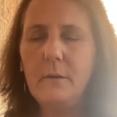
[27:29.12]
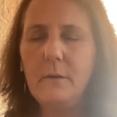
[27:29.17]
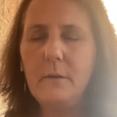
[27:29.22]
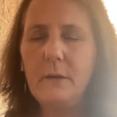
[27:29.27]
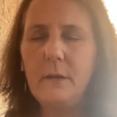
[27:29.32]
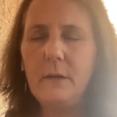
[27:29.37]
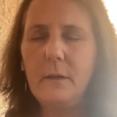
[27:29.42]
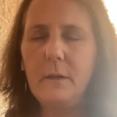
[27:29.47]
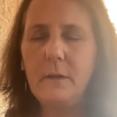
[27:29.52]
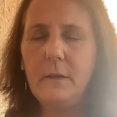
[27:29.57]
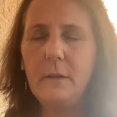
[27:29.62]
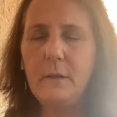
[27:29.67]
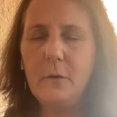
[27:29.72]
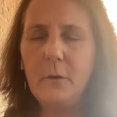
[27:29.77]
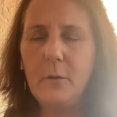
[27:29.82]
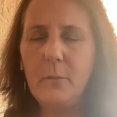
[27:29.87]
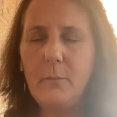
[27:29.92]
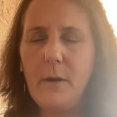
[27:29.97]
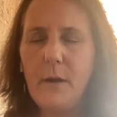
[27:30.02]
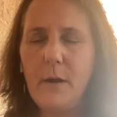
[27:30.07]
feel it in
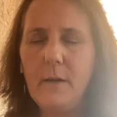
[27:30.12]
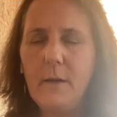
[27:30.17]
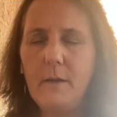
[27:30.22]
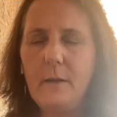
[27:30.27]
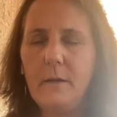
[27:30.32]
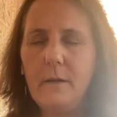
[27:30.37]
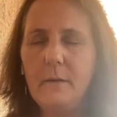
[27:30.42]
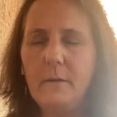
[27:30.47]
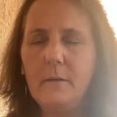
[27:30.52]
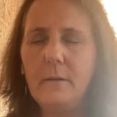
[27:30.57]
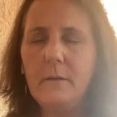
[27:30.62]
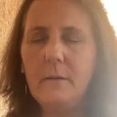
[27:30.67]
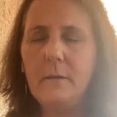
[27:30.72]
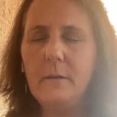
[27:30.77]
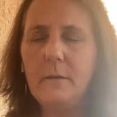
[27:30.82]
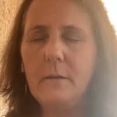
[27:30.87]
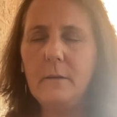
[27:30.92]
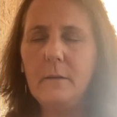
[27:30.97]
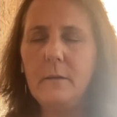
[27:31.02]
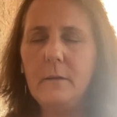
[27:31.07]
our bodies,
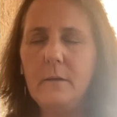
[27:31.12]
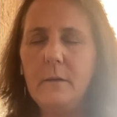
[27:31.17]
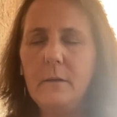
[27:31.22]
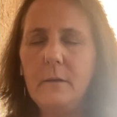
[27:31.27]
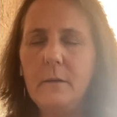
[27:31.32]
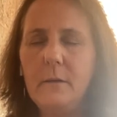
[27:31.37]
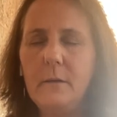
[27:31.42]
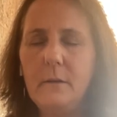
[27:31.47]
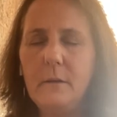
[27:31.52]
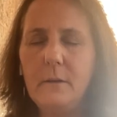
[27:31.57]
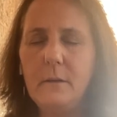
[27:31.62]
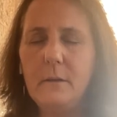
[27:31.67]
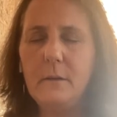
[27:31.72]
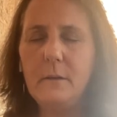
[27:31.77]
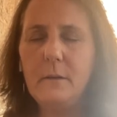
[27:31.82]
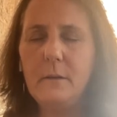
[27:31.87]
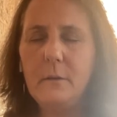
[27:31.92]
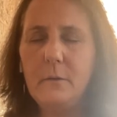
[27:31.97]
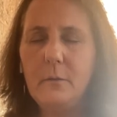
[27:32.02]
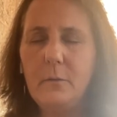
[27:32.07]

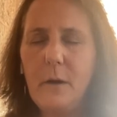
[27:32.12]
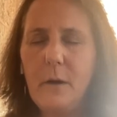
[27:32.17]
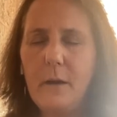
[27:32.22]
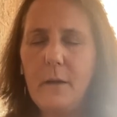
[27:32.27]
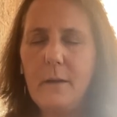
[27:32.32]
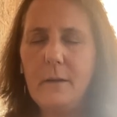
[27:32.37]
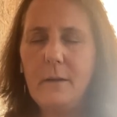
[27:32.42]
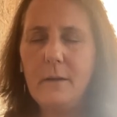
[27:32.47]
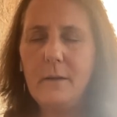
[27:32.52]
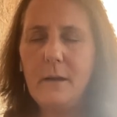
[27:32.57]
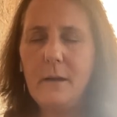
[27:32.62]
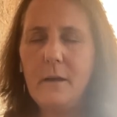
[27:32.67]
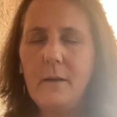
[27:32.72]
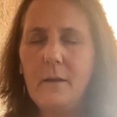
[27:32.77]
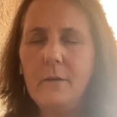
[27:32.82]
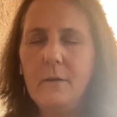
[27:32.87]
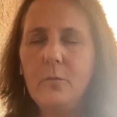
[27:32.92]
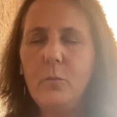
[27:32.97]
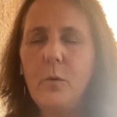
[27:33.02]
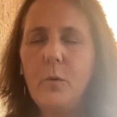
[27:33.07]

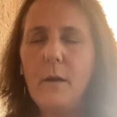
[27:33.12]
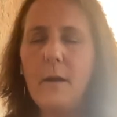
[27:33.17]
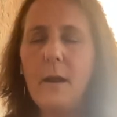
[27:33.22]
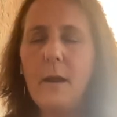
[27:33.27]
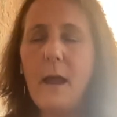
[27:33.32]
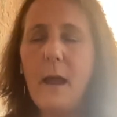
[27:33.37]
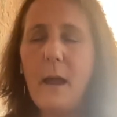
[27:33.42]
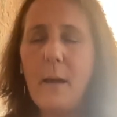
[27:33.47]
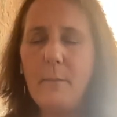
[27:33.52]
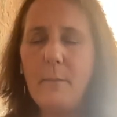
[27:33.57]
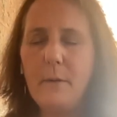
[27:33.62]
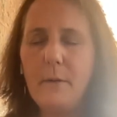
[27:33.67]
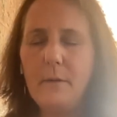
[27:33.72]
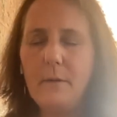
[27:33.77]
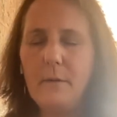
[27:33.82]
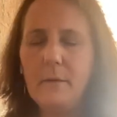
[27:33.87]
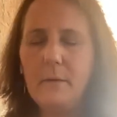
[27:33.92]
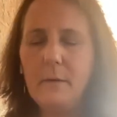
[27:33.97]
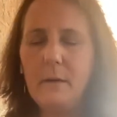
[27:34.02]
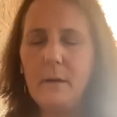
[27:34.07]
recognize what
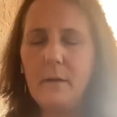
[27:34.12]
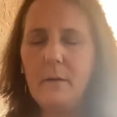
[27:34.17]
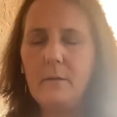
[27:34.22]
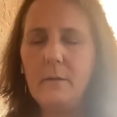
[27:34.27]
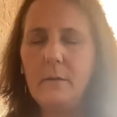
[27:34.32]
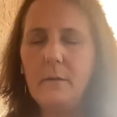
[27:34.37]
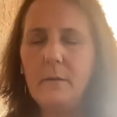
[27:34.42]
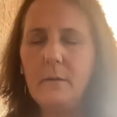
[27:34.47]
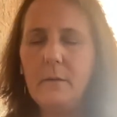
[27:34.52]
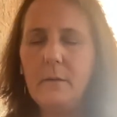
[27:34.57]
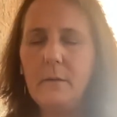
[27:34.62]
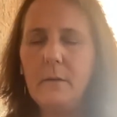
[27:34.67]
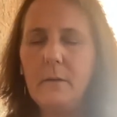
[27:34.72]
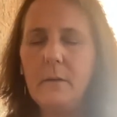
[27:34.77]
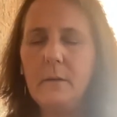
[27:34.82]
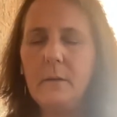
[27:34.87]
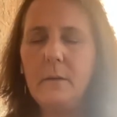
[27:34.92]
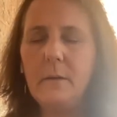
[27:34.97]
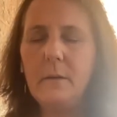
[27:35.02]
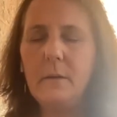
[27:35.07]
happens in us
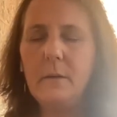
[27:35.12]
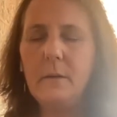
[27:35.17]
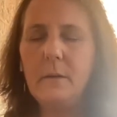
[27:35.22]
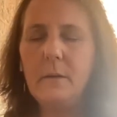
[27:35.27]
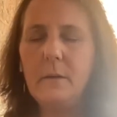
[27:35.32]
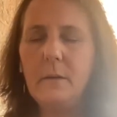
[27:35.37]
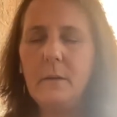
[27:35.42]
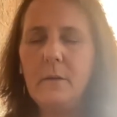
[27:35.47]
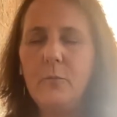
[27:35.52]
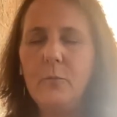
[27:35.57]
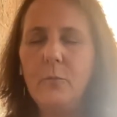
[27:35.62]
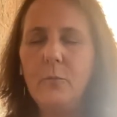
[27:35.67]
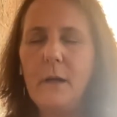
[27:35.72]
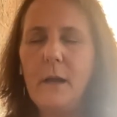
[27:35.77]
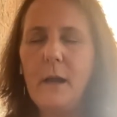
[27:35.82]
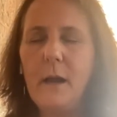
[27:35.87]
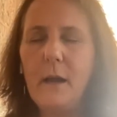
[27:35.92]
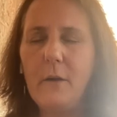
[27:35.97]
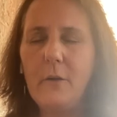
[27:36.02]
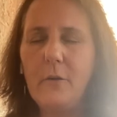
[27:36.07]
in
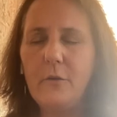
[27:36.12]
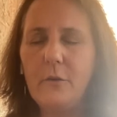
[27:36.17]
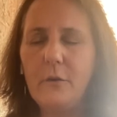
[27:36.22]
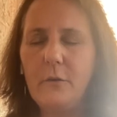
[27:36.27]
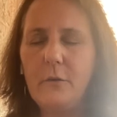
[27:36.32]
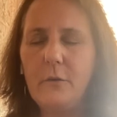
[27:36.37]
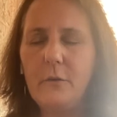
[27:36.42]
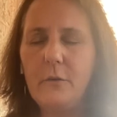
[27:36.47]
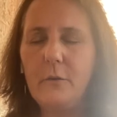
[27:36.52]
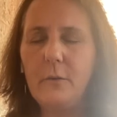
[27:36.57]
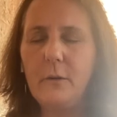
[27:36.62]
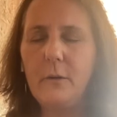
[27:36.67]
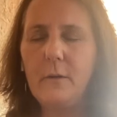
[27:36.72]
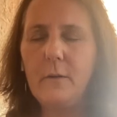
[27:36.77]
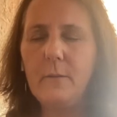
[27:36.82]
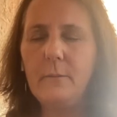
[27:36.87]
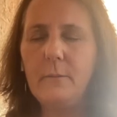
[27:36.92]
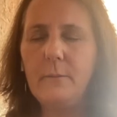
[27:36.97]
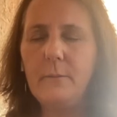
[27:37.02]
reaction to it.